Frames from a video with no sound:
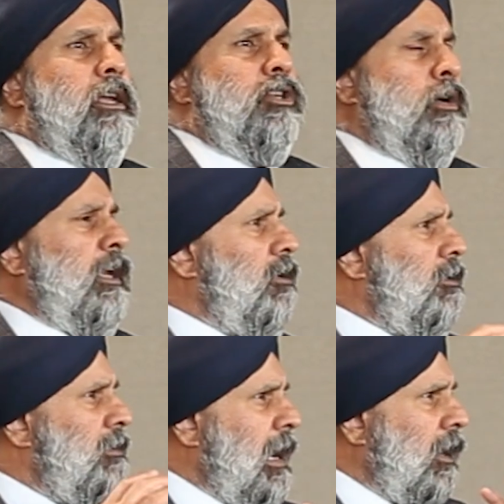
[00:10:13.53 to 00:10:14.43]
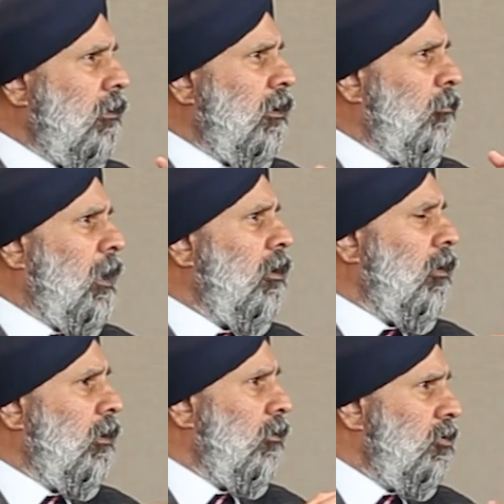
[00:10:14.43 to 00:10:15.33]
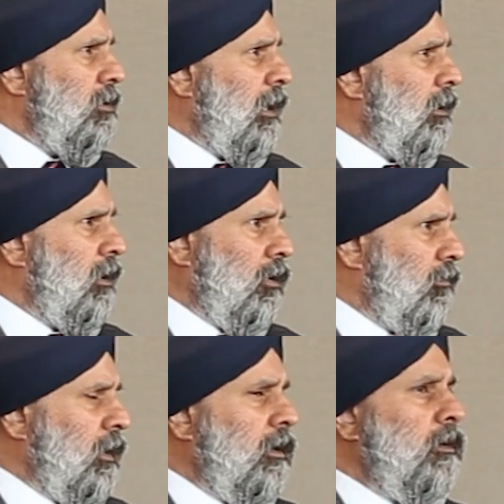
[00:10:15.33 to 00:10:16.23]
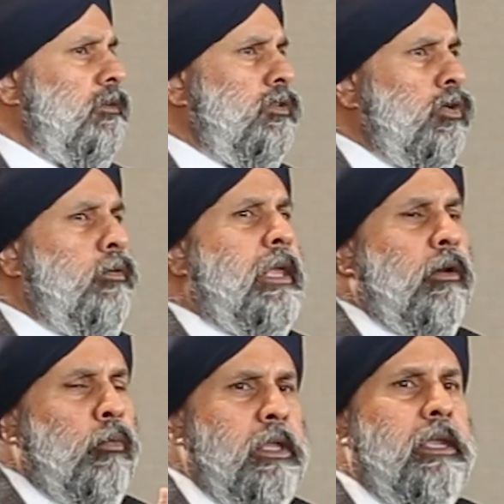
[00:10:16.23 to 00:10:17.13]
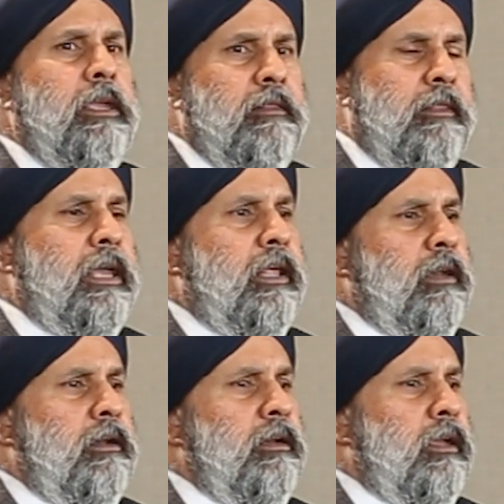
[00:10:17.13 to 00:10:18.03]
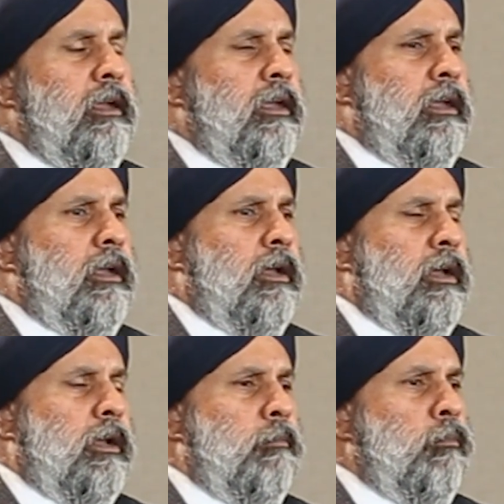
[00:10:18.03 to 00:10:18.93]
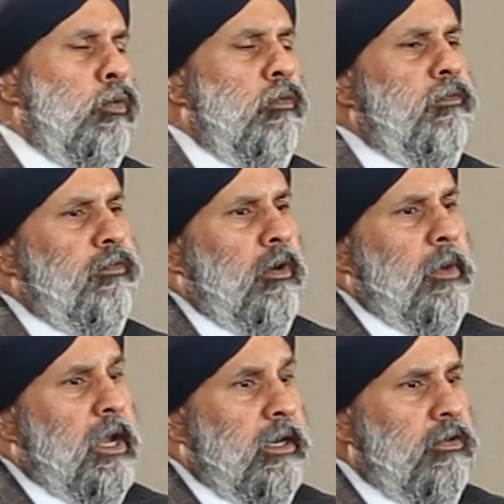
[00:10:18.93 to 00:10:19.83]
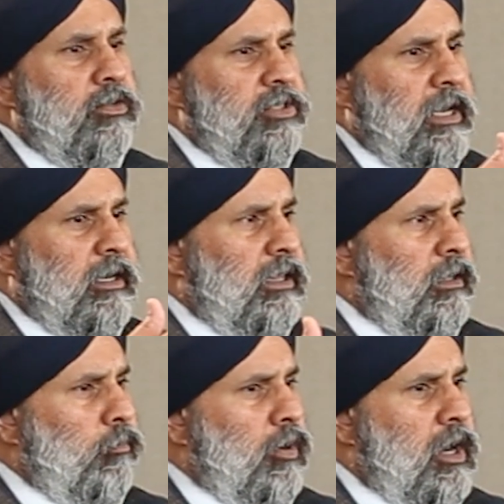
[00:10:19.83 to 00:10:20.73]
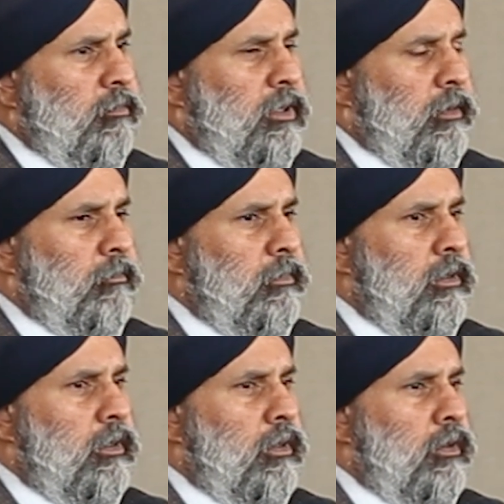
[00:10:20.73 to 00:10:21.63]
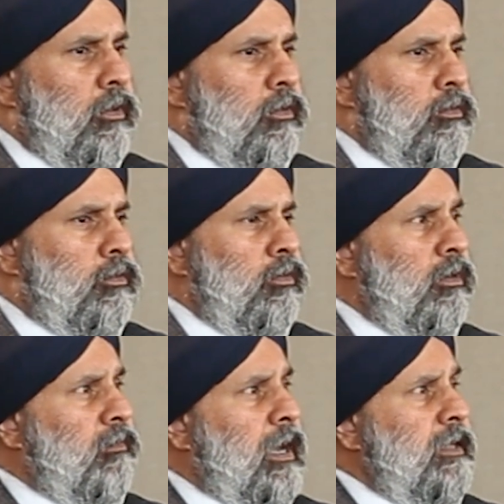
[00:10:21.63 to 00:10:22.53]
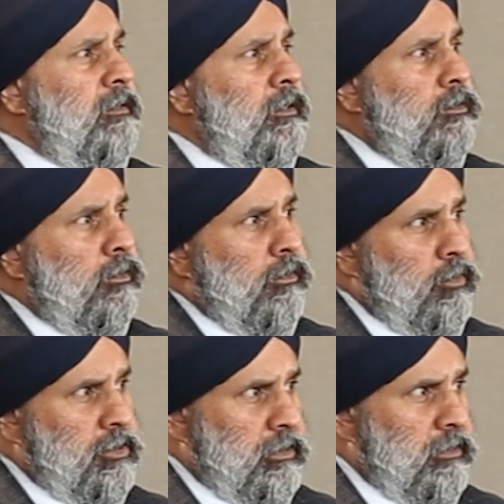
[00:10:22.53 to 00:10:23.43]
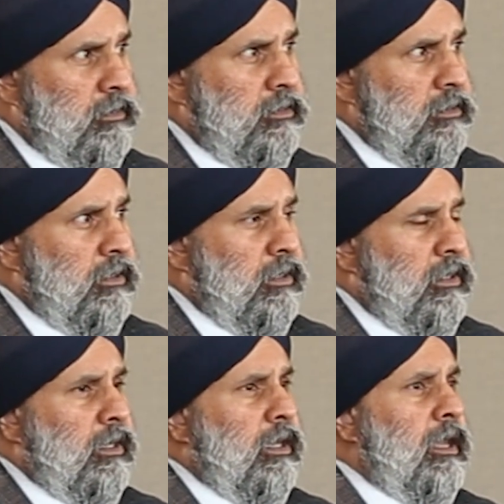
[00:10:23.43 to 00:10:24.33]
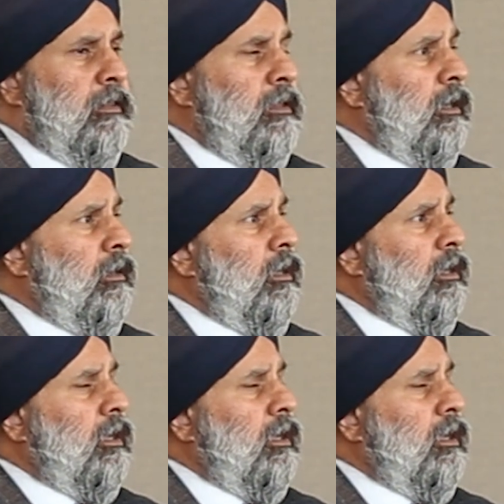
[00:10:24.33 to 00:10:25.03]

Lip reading: Trying to tackle a better understanding of it so that we can then move from understanding the problem to devising solutions and then